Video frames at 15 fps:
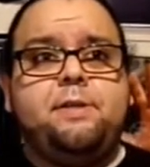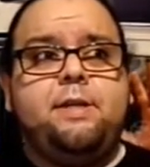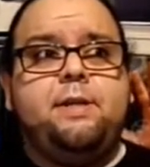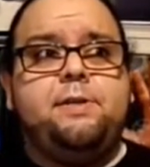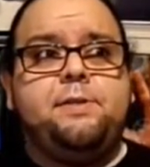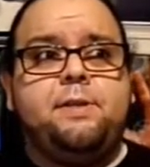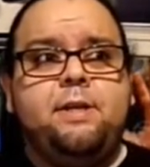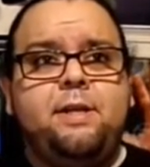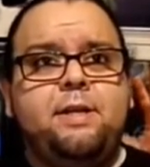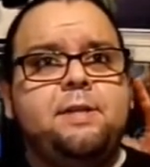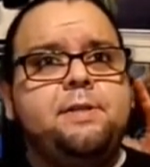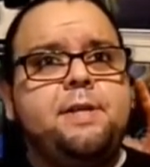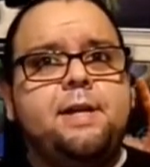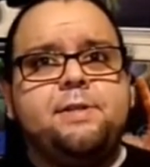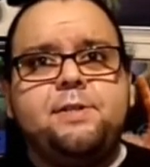it's
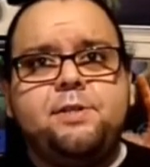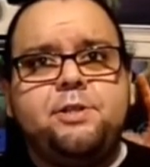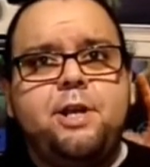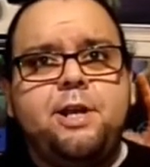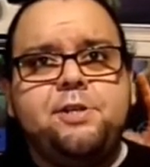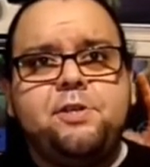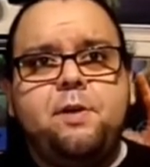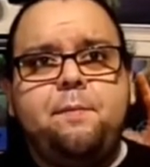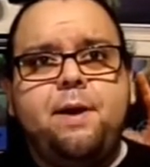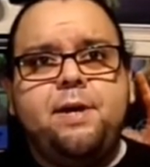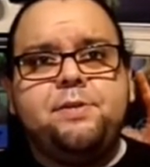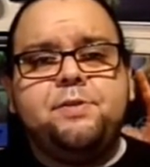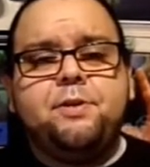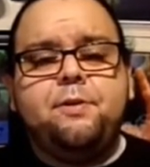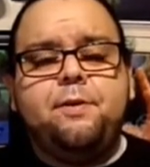Texas Chainsaw
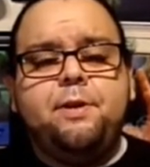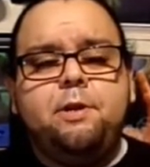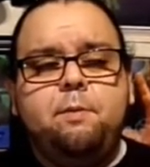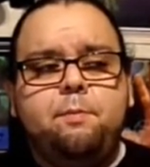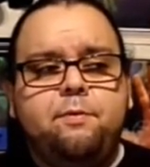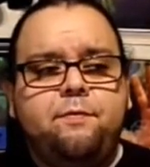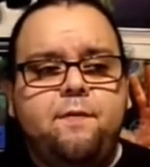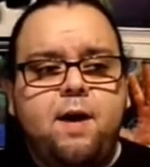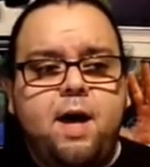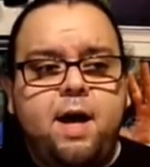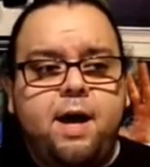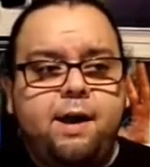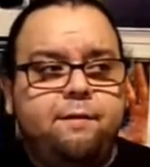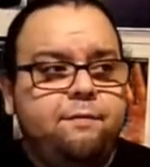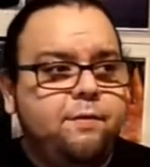Massacre at number
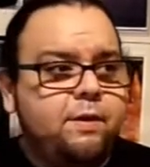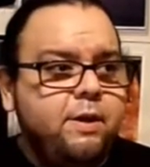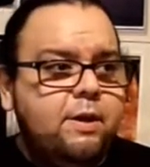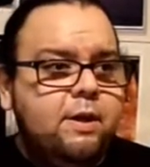5,